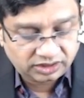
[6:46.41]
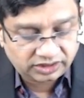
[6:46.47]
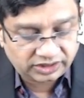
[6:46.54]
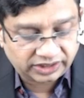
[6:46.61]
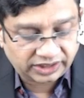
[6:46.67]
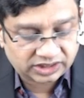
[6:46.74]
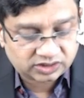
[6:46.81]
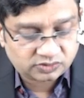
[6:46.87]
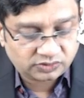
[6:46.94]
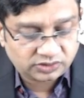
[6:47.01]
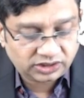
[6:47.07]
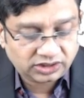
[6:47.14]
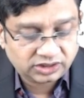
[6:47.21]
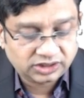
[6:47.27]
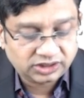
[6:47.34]
Next
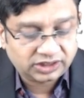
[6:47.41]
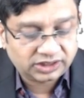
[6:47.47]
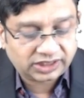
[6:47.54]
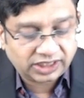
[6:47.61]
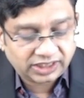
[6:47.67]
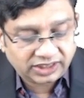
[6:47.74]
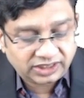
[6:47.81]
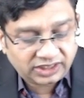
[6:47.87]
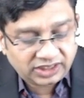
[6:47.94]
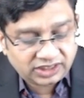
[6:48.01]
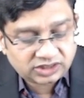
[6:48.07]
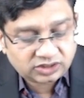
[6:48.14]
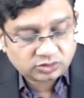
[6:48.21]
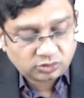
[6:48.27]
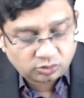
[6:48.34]
one, 10
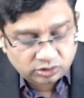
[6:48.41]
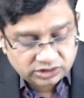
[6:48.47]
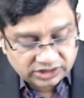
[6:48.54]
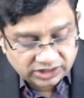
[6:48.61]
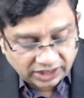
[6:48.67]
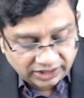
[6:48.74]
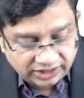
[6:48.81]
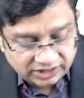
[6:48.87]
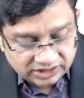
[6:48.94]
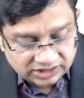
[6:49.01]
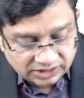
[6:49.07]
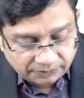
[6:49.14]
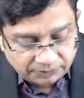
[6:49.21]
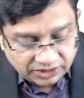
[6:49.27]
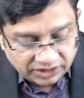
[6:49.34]
days old child is
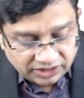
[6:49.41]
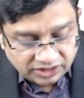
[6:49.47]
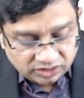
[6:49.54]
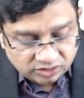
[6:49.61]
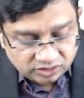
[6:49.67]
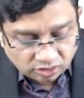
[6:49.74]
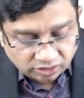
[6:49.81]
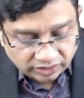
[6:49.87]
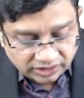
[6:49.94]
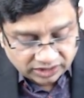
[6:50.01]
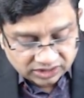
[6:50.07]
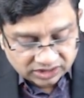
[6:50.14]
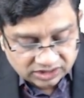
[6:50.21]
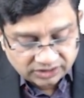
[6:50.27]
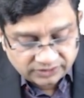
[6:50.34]
appearing
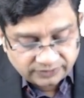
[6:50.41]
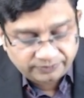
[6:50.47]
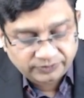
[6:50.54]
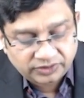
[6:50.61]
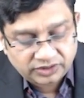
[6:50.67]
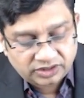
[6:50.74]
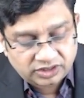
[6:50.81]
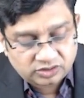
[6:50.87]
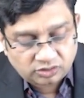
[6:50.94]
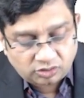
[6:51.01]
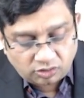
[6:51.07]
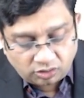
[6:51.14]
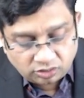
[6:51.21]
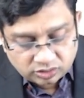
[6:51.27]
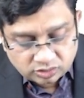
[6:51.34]
jaundiced. There is
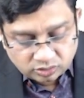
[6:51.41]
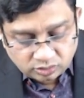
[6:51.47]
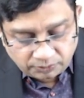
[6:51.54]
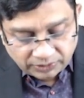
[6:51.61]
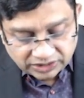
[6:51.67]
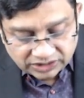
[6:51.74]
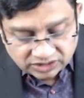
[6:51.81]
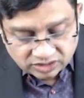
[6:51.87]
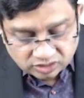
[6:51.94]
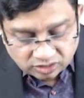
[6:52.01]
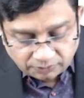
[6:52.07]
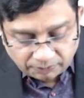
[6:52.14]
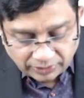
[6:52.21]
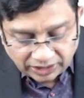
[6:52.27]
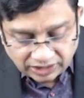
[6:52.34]
also presence
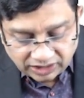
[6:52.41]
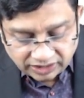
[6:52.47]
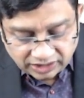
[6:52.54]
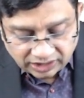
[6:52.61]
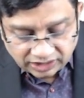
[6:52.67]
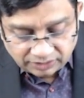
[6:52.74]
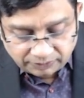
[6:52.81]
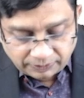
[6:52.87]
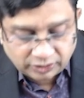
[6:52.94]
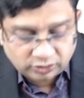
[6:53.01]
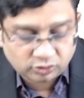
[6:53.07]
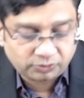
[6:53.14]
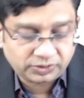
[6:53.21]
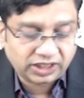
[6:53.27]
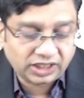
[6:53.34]
of pallor and
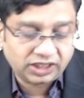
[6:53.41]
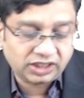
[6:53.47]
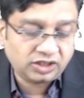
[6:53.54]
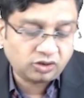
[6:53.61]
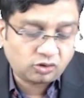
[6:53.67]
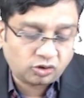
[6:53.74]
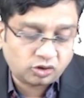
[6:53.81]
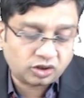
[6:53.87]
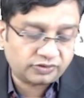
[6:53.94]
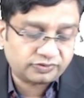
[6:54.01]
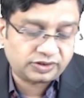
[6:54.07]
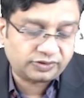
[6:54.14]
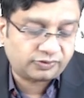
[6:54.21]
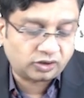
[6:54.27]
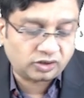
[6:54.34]
hepatomegaly. All of
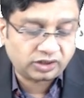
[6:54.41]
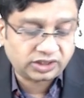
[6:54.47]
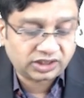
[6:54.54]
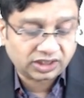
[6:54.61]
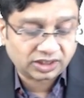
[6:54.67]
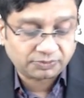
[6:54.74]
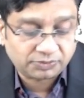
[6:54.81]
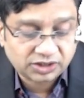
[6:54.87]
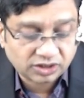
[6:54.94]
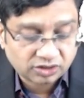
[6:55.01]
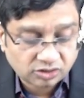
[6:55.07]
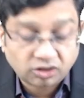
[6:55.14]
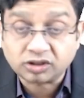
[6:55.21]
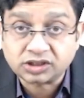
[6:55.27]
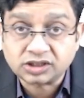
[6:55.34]
the following can be the
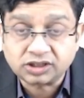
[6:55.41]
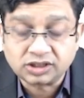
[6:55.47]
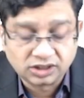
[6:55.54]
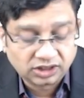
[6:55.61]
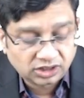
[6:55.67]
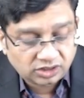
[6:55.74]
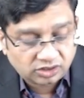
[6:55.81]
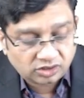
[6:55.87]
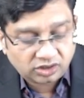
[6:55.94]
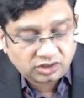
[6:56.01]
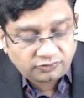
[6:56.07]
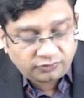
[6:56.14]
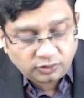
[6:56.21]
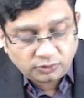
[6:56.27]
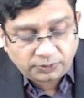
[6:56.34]
cause. Now
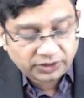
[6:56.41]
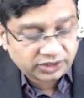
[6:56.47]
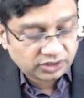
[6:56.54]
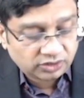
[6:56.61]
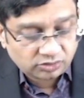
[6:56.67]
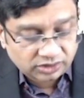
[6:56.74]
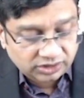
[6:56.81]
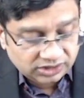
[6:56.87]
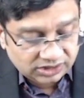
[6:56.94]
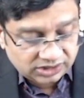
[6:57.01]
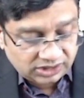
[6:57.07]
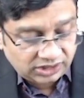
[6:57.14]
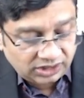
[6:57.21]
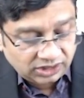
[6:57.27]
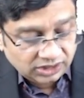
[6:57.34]
if you particularly
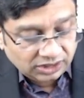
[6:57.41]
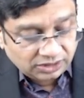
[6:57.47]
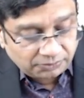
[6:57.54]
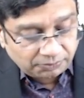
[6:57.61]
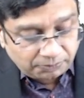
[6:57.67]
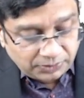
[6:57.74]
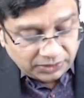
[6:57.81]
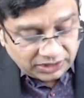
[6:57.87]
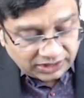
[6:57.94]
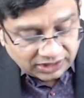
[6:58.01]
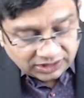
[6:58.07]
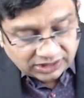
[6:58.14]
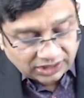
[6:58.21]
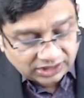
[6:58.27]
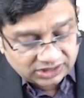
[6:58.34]
see
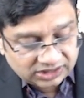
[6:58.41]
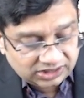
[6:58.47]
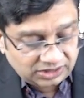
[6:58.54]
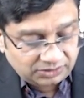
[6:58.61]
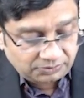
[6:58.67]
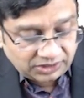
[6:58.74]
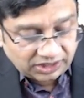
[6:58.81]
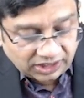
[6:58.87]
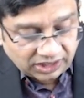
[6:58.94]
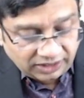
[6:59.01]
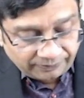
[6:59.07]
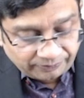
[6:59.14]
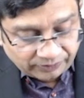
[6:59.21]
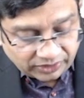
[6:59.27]
beta thalassemia